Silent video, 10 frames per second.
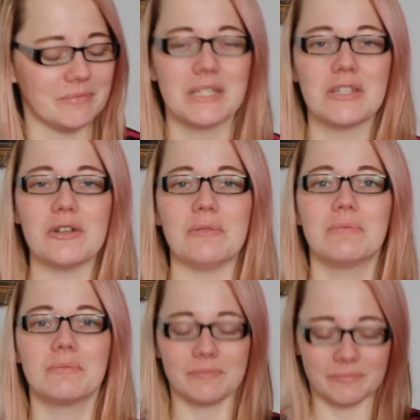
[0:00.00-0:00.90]
so
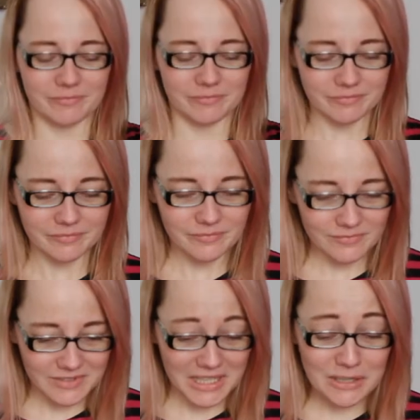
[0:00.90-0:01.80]

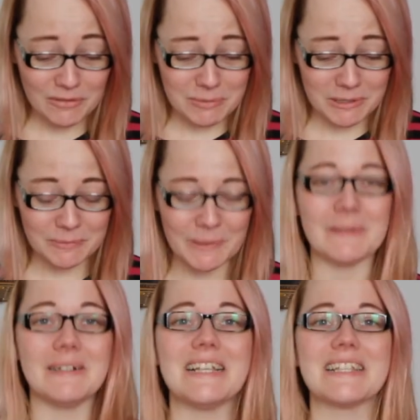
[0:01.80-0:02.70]
enough about the
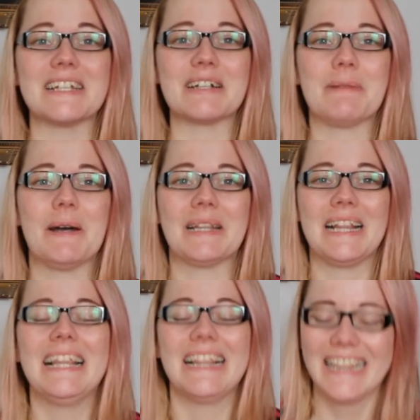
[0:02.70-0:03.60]
weather, let's talk about
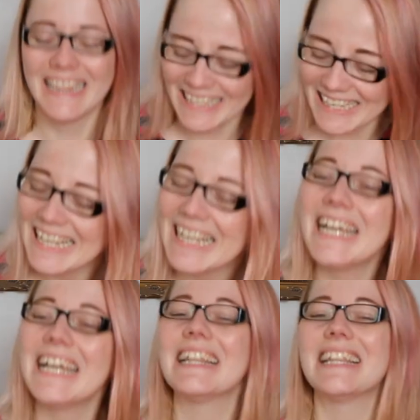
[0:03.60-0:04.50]

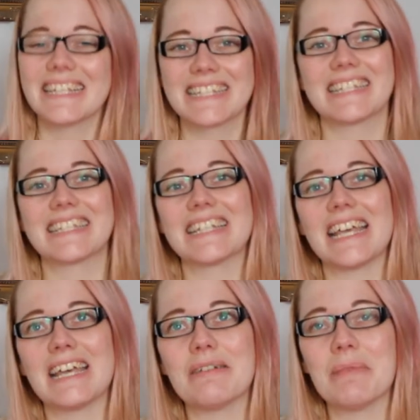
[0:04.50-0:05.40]

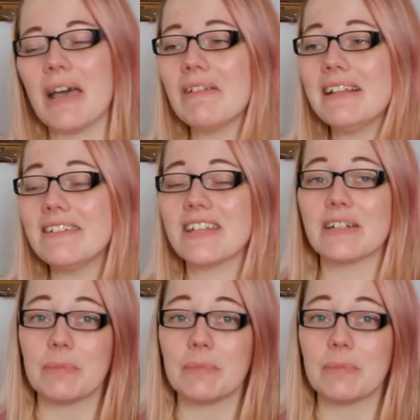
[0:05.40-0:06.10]
have a little chat